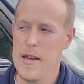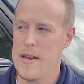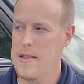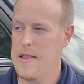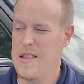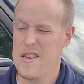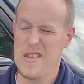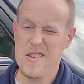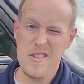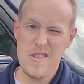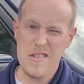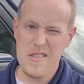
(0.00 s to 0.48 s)
I'd
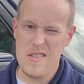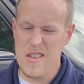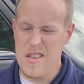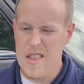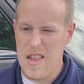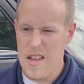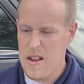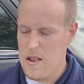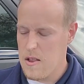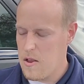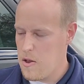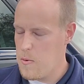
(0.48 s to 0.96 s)
like to see
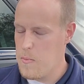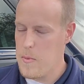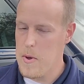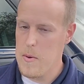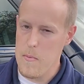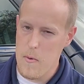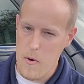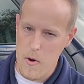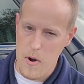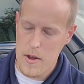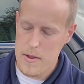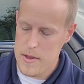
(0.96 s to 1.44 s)
that a little bit
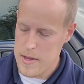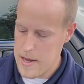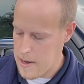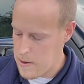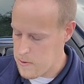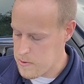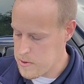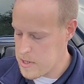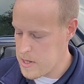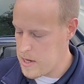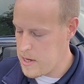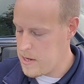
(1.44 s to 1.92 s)
more on the LT